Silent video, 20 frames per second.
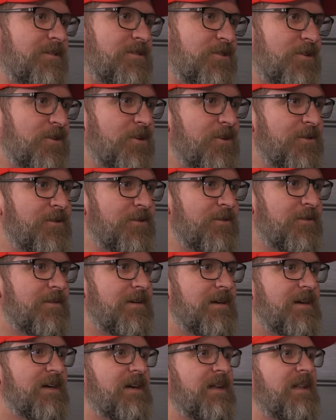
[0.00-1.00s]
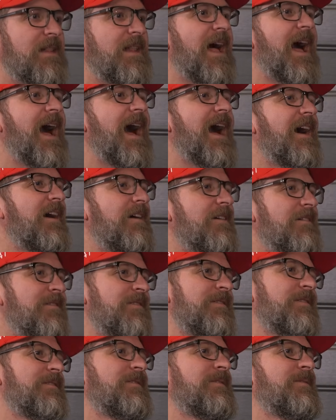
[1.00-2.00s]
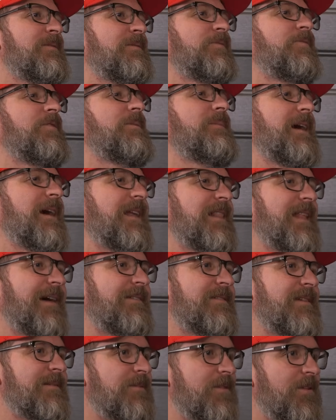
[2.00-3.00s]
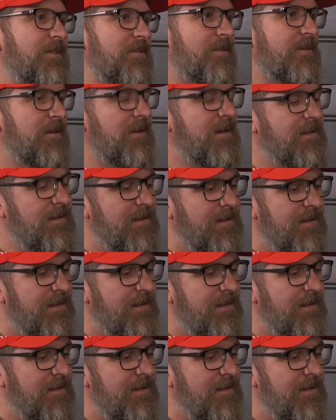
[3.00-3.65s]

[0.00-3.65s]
2, love, we'll make love number 3.